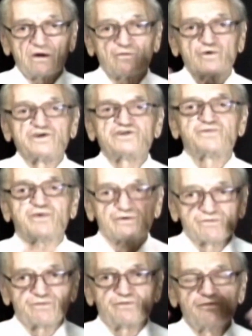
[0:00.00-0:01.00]
We
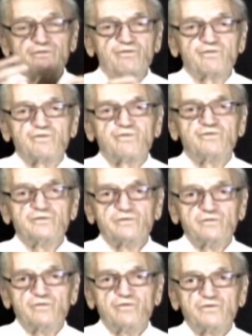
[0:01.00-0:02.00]
spew
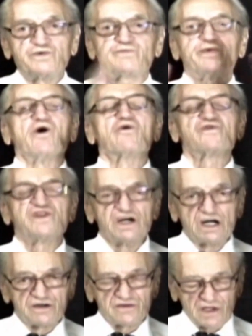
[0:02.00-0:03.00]
spew
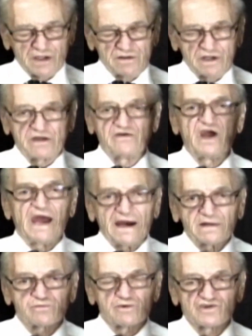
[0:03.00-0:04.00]
dirt in, in the
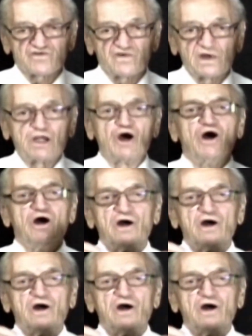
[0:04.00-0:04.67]
atmosphere.